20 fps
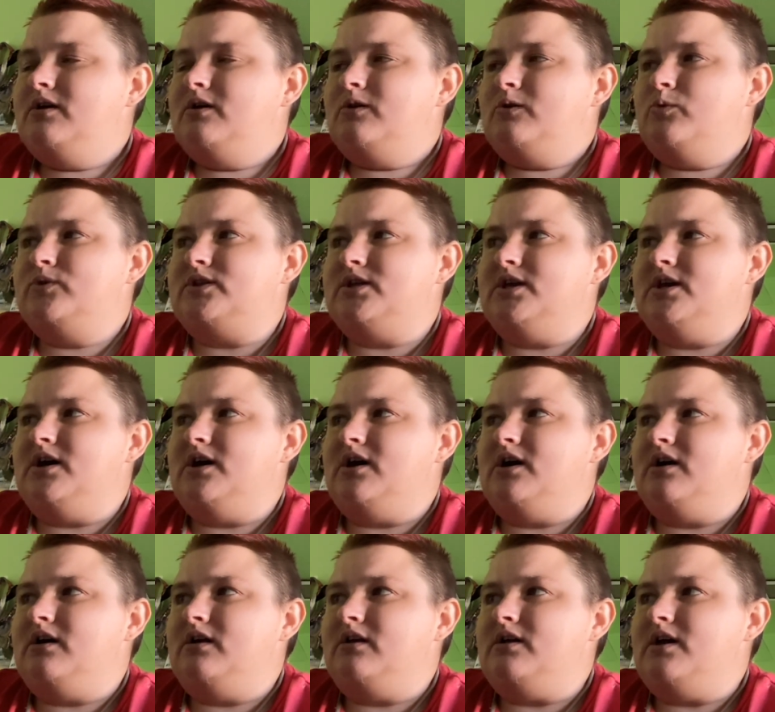
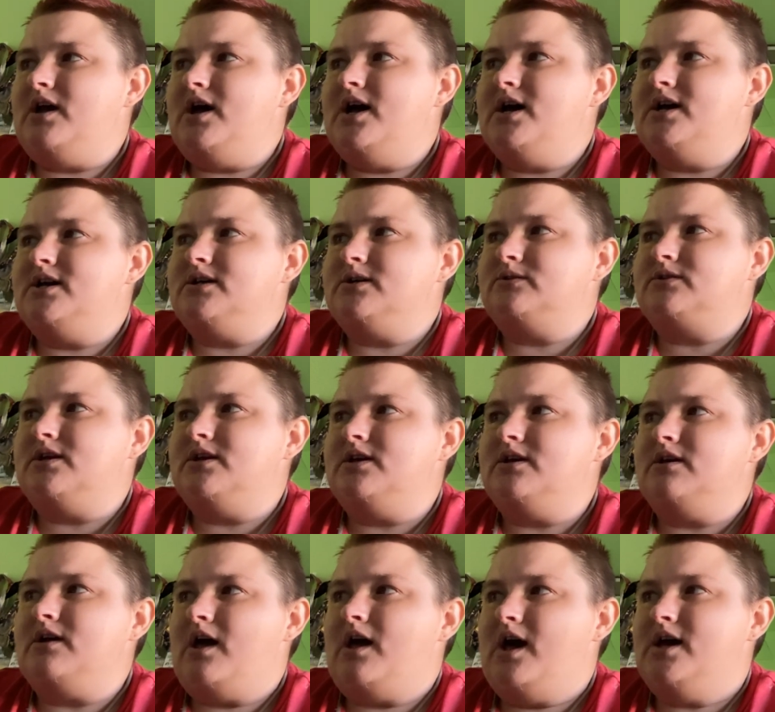
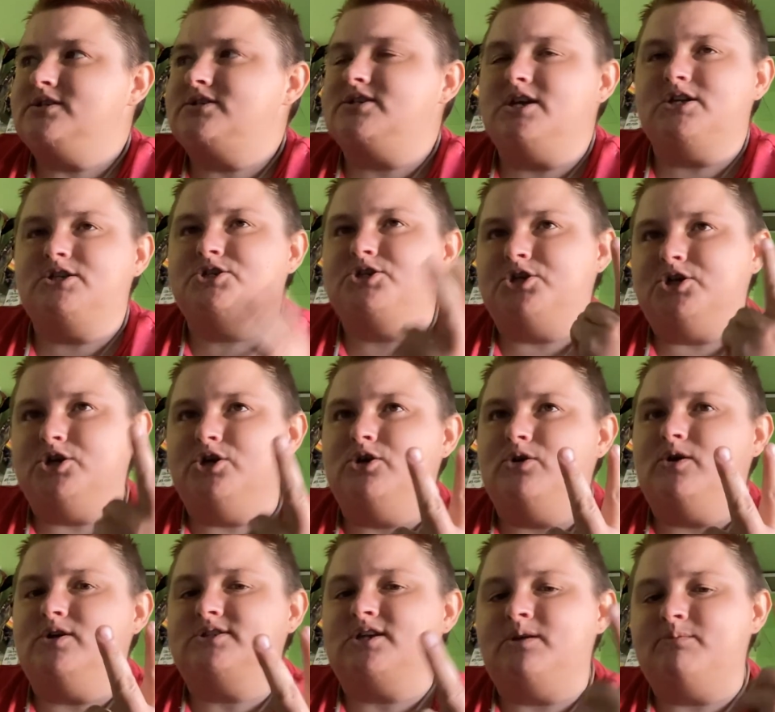SE2
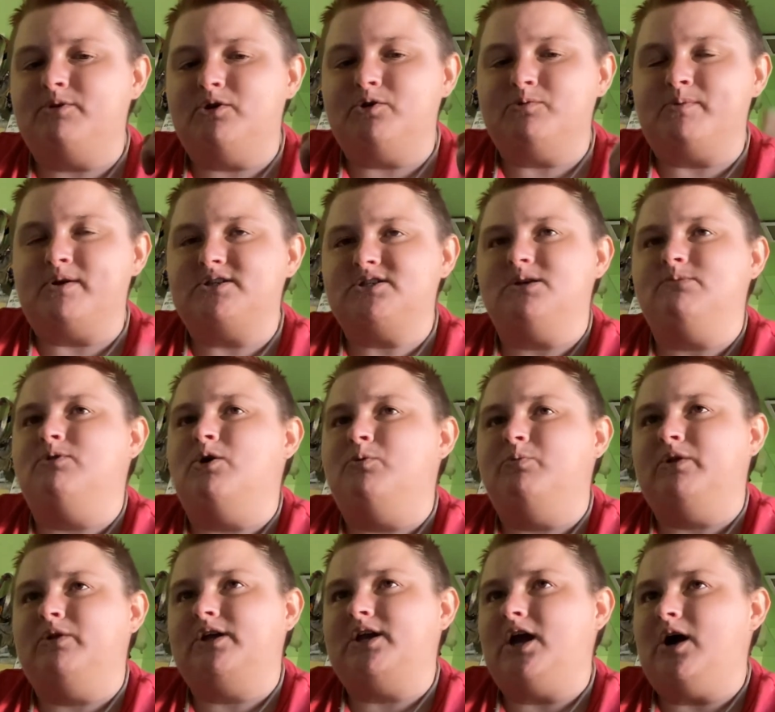is going to be with my
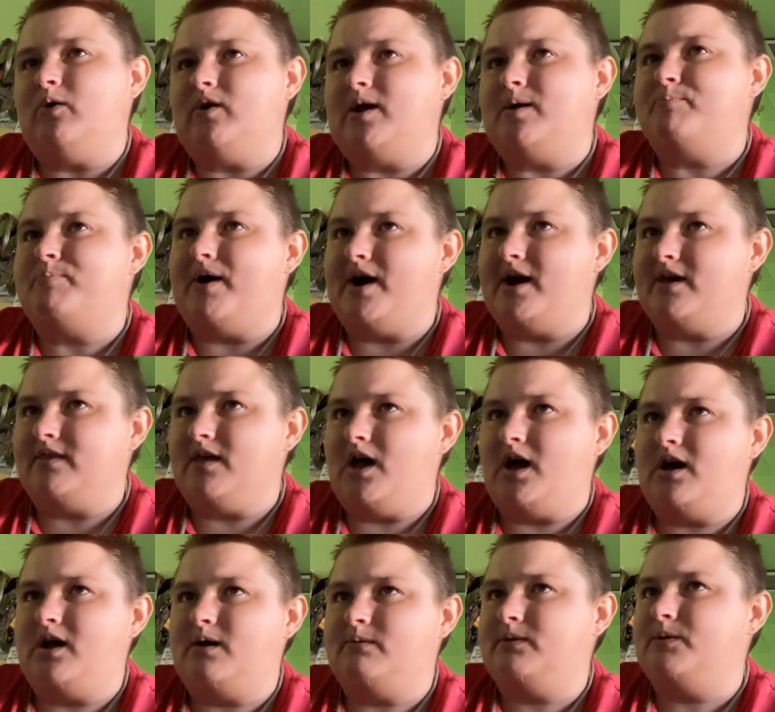T-Mobile account when I buy that.
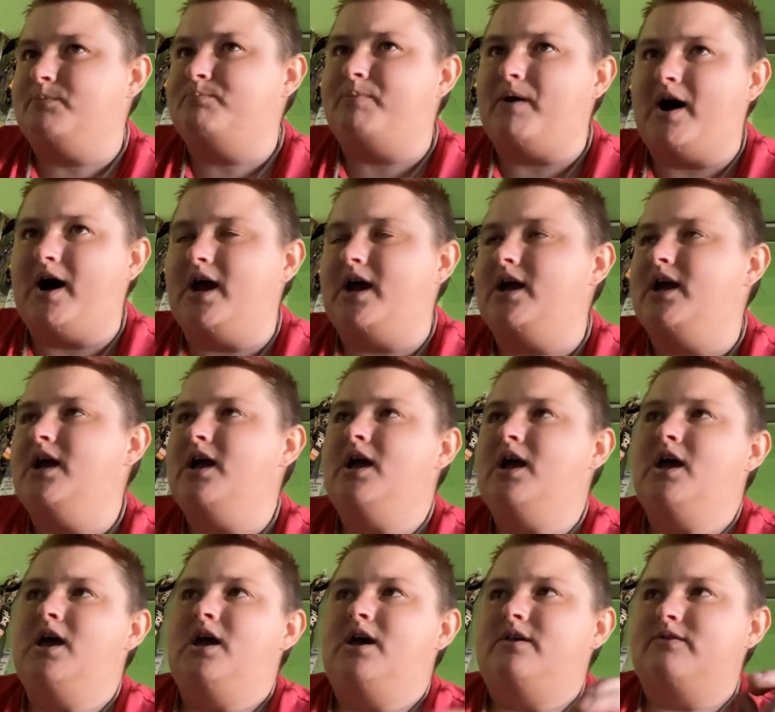I'm going to buy
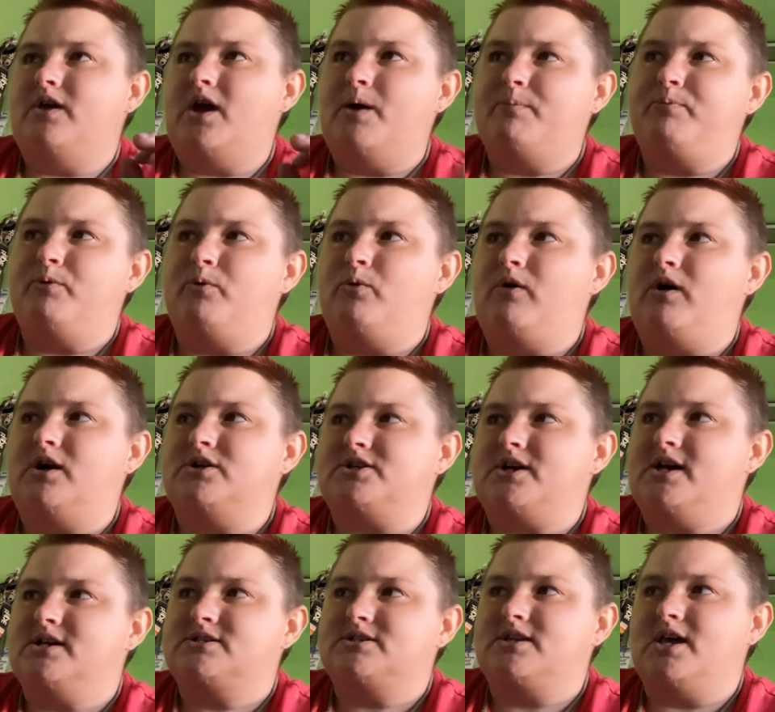the Apple Watch
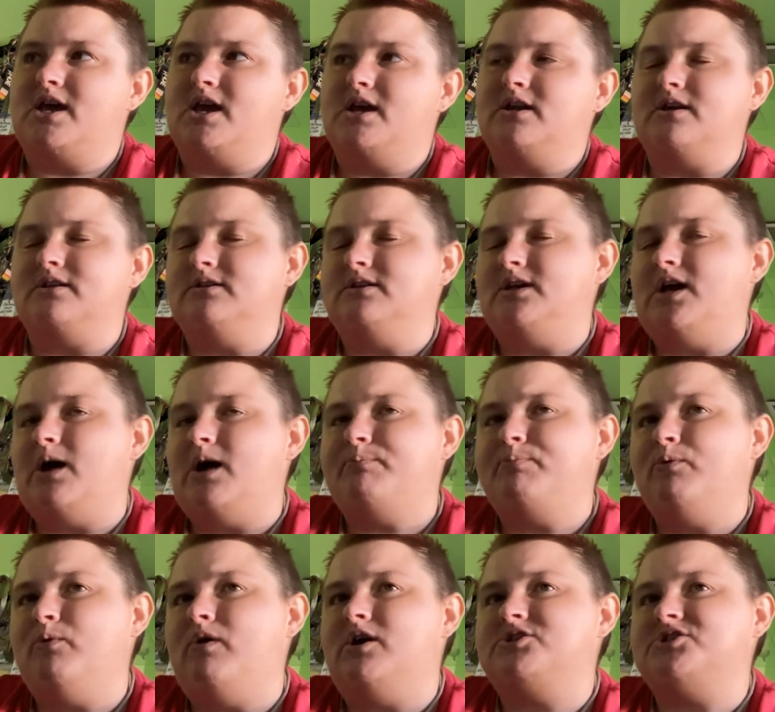S8 and the Apple
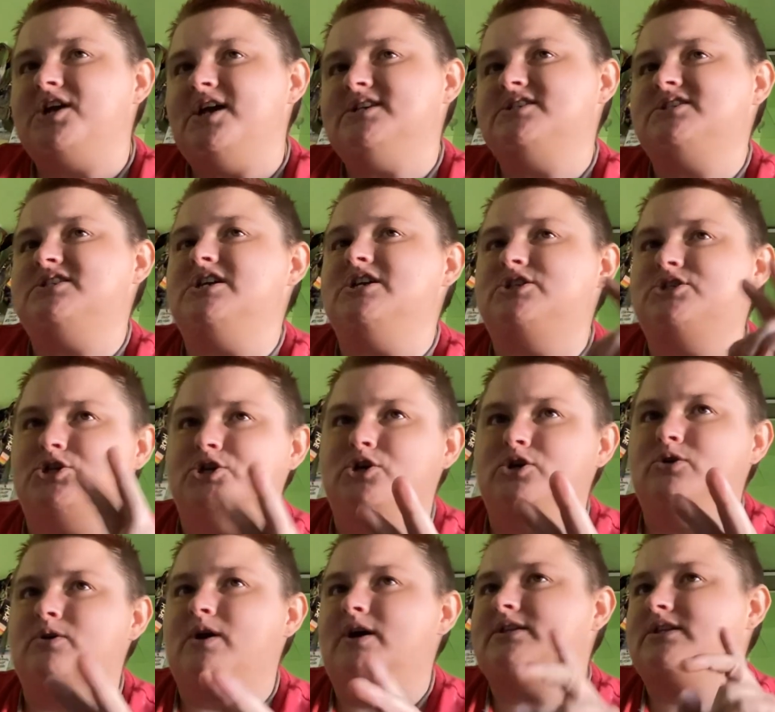Watch
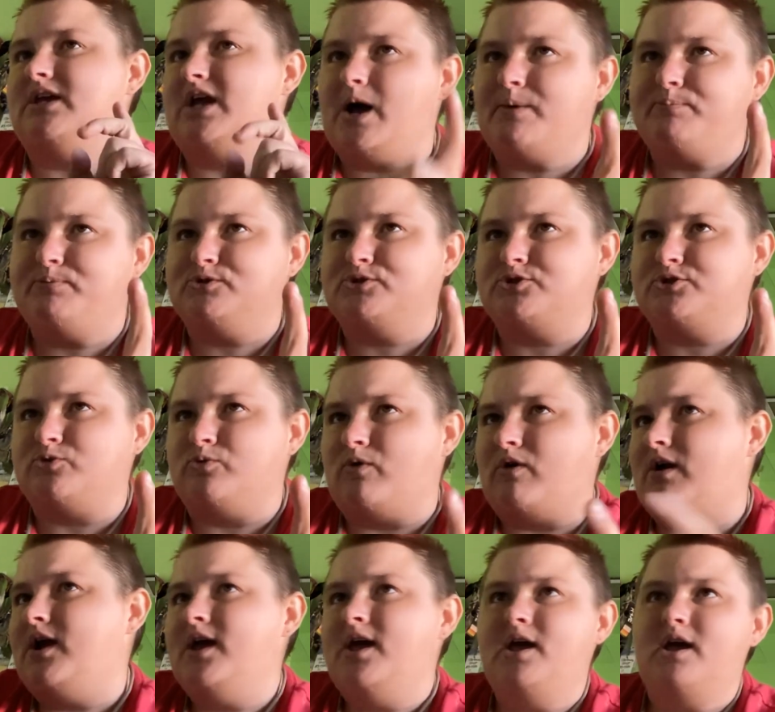SE2 at the Apple
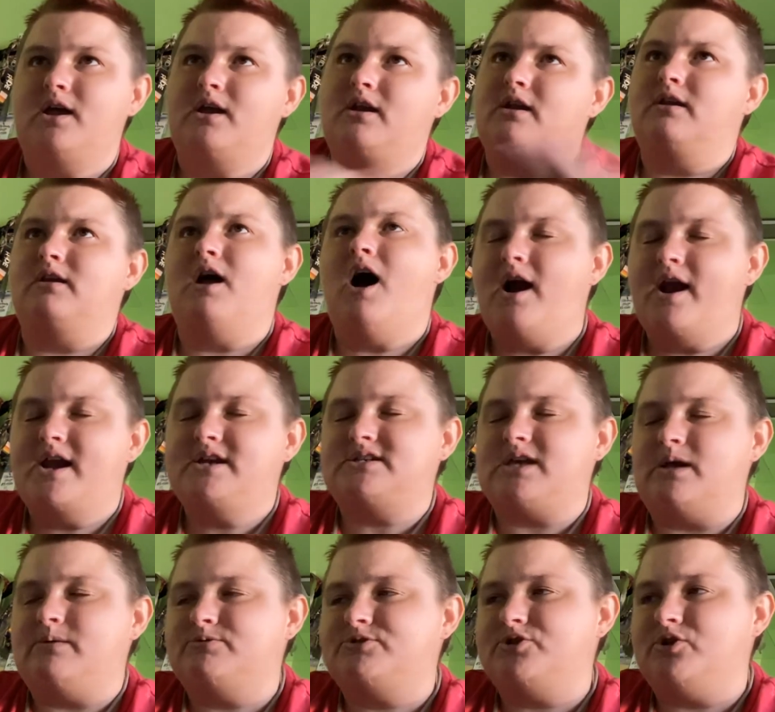Store. Not
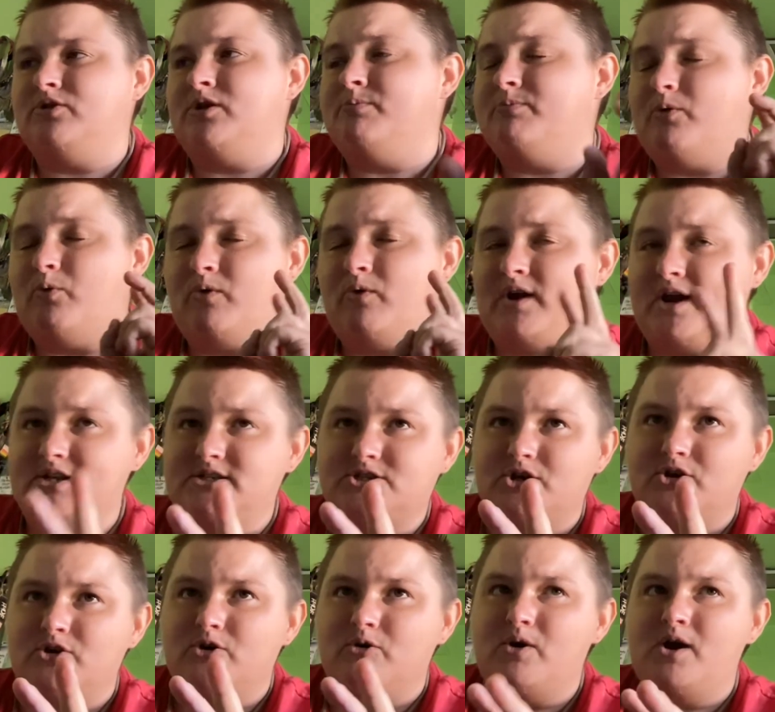anytime soon though, but when I
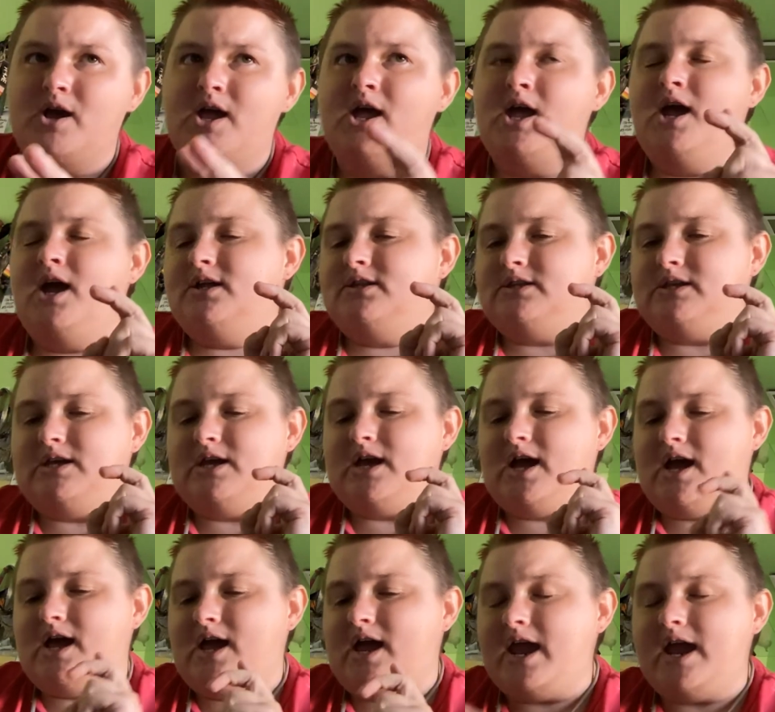do, the
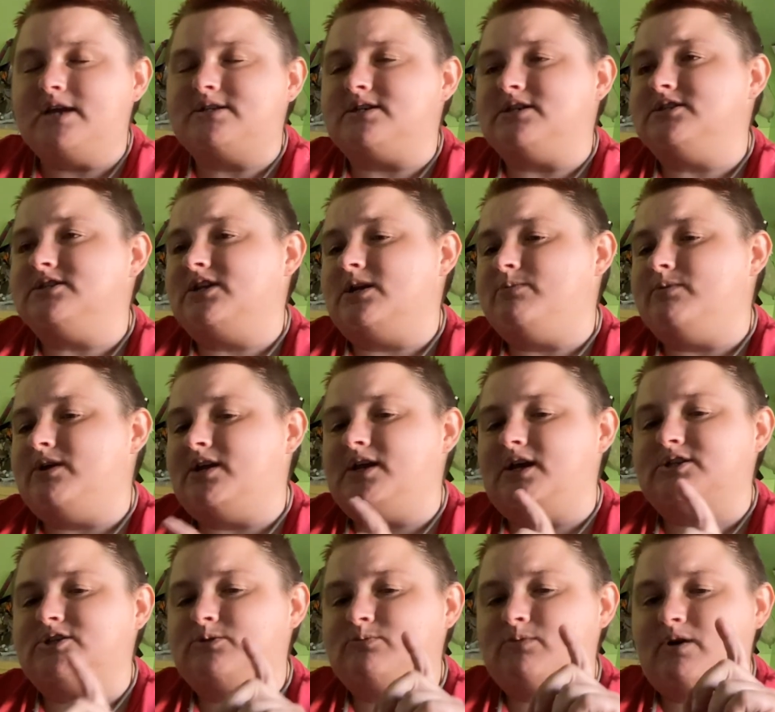8 is going to be
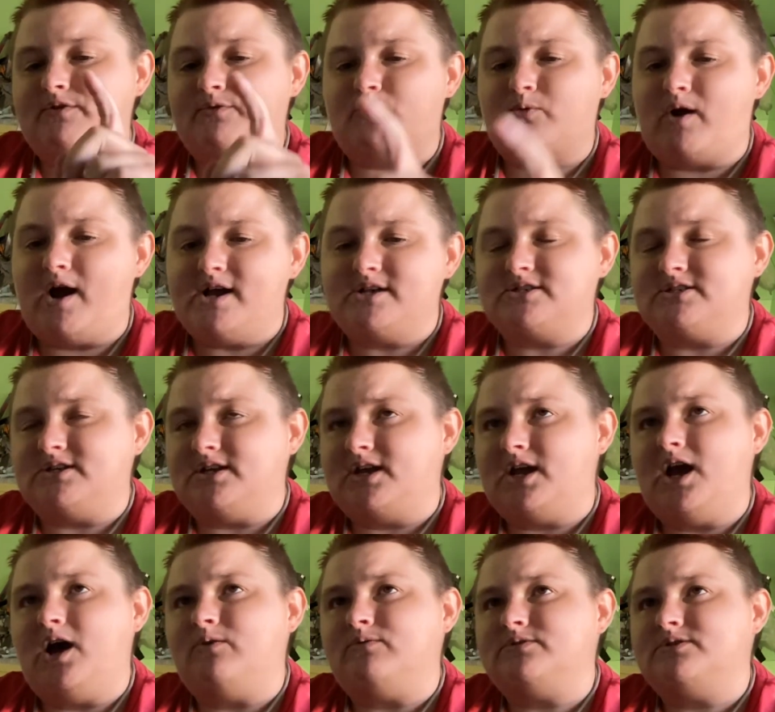connected to my Verizon
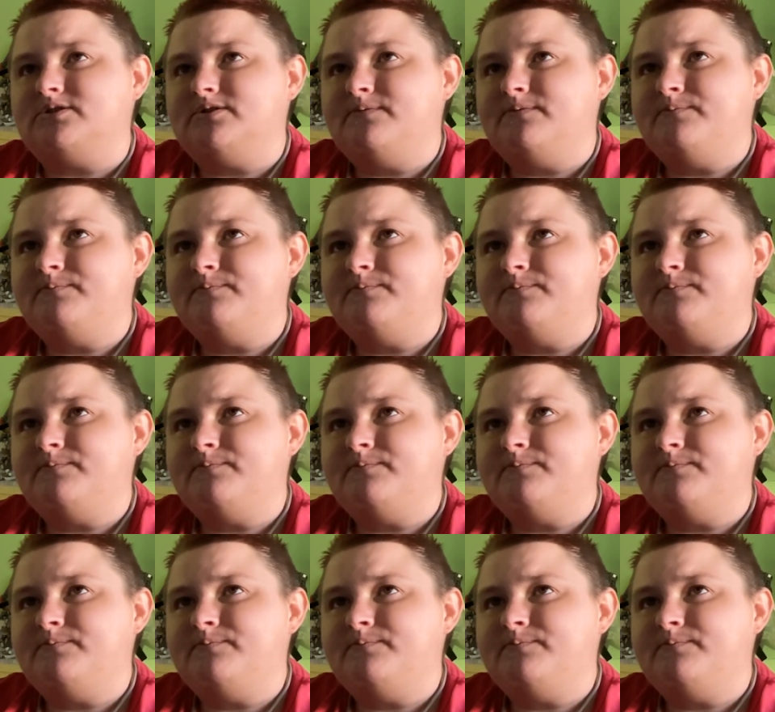account.